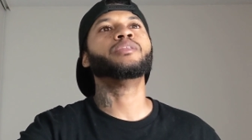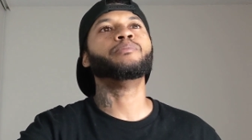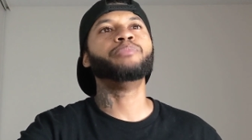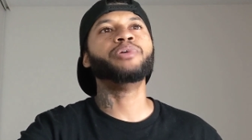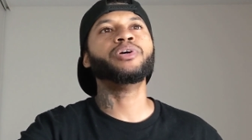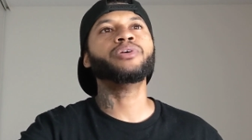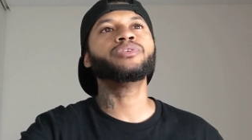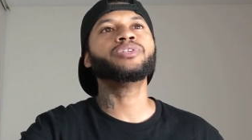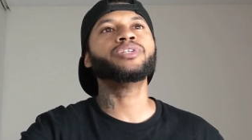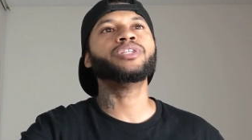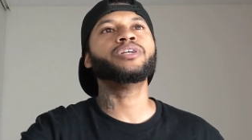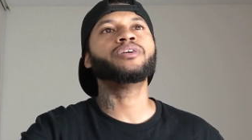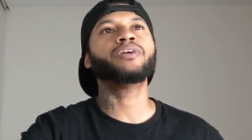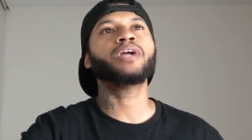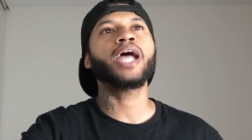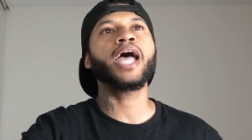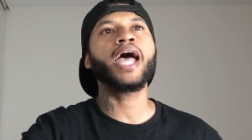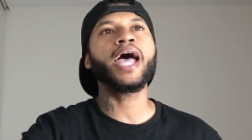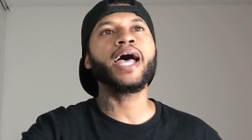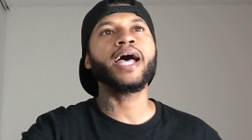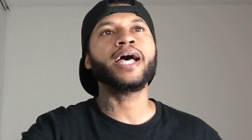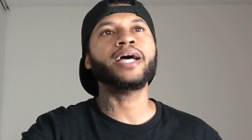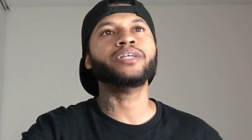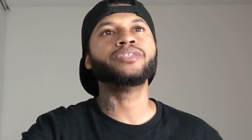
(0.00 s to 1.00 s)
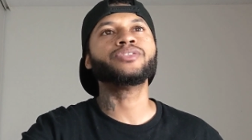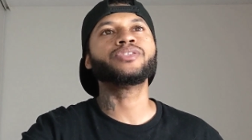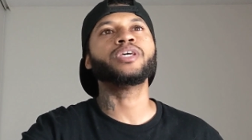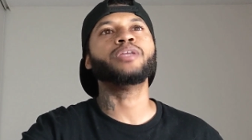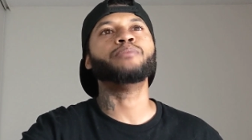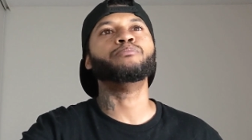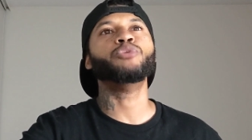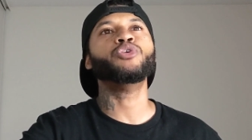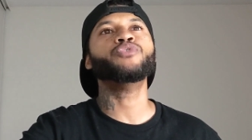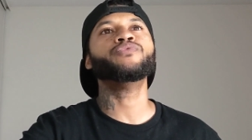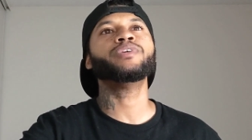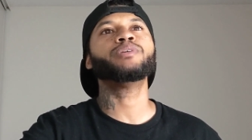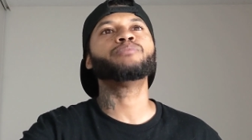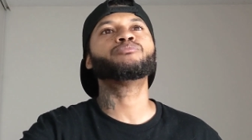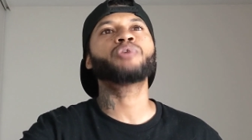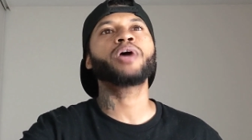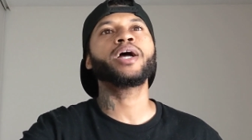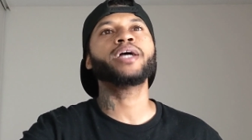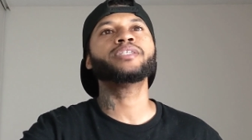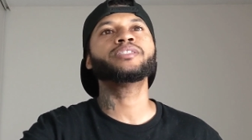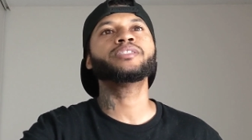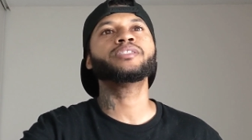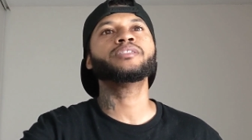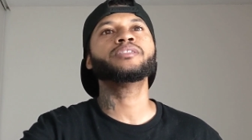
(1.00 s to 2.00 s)
the billionaire has in moving
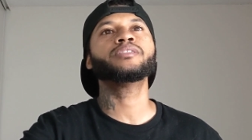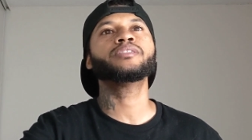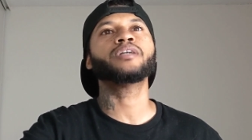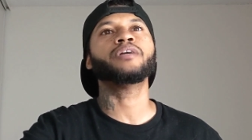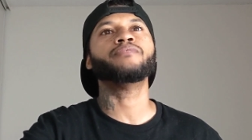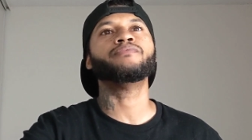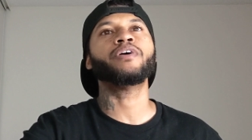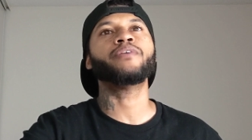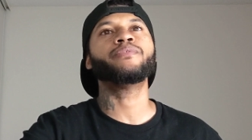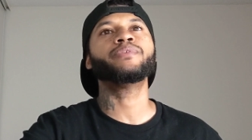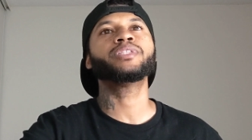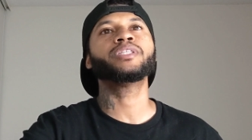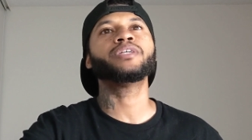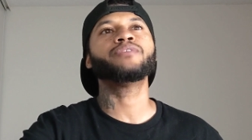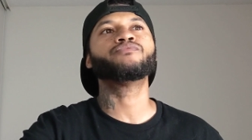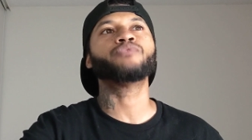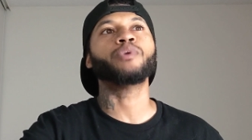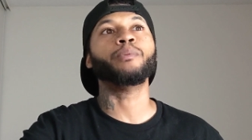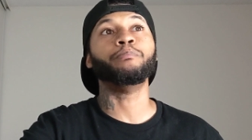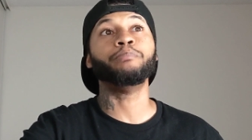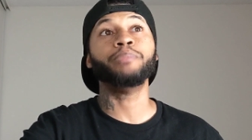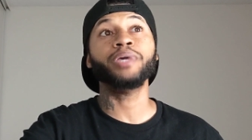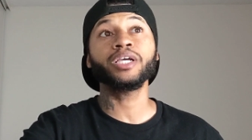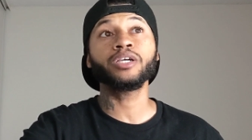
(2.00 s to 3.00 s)
prices of everything from